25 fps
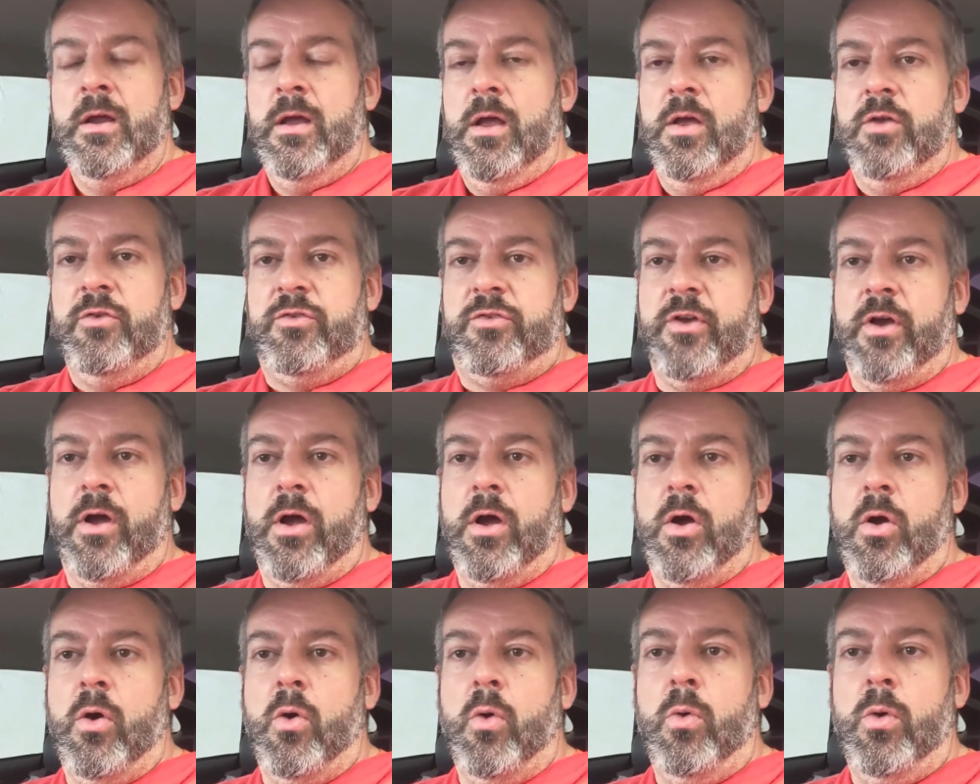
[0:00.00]

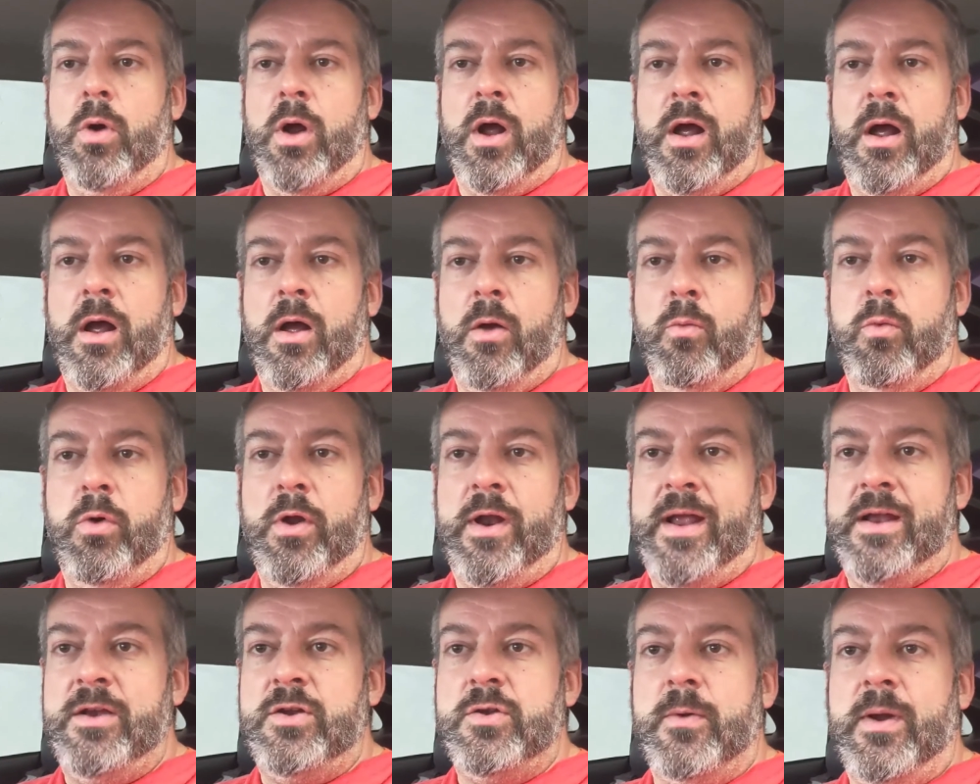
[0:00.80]
So
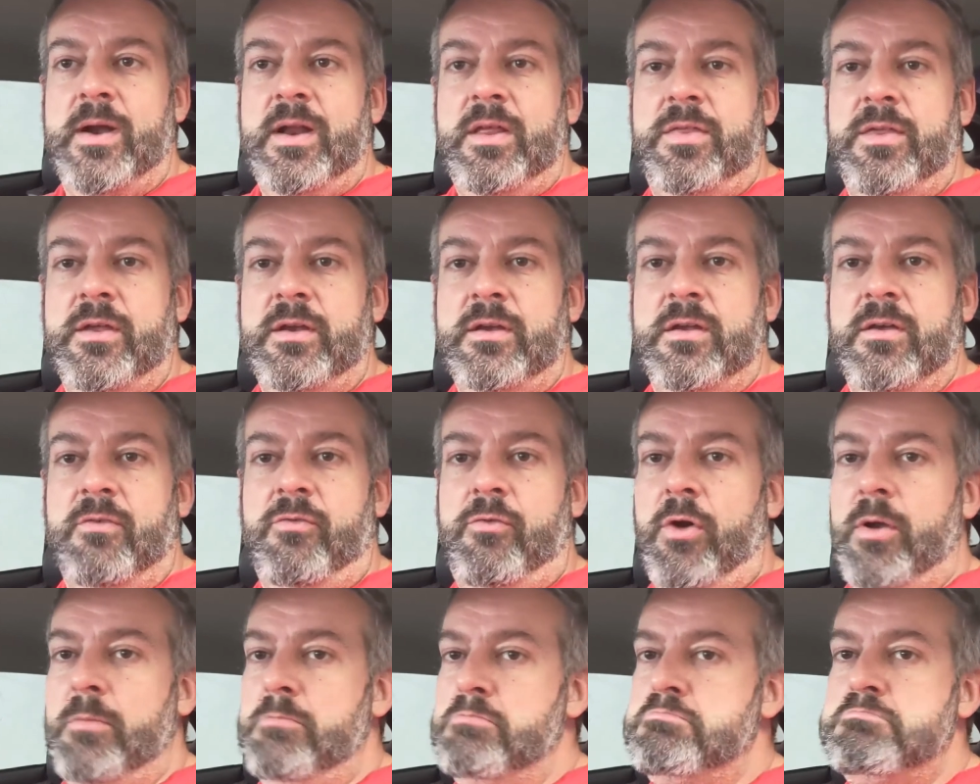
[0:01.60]
would I do anything
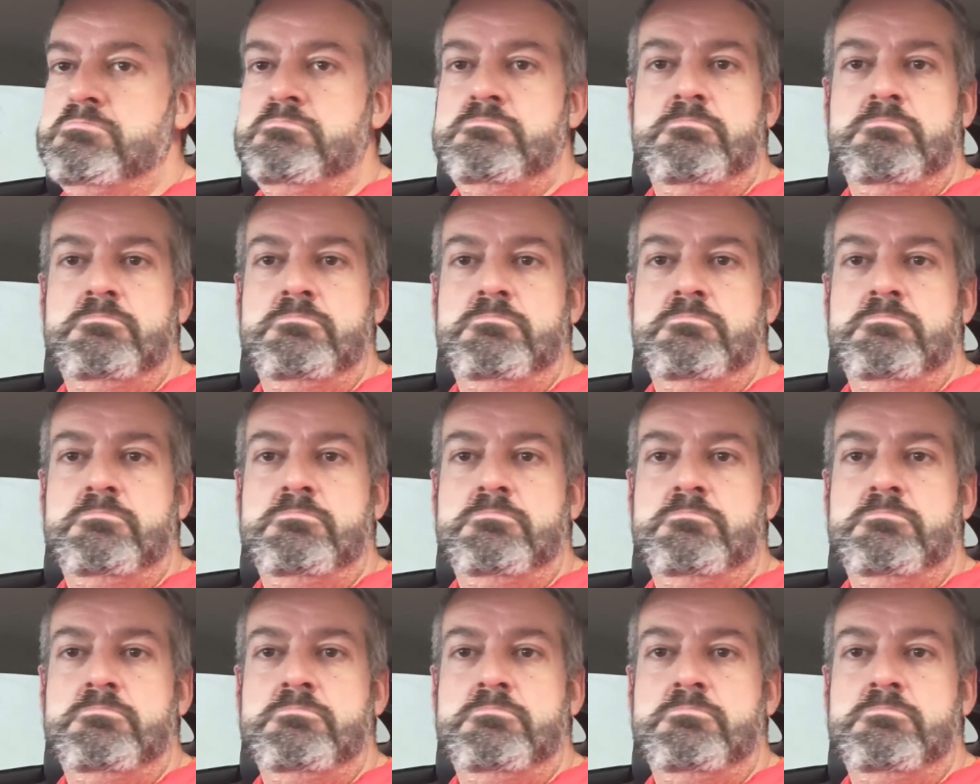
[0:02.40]
different?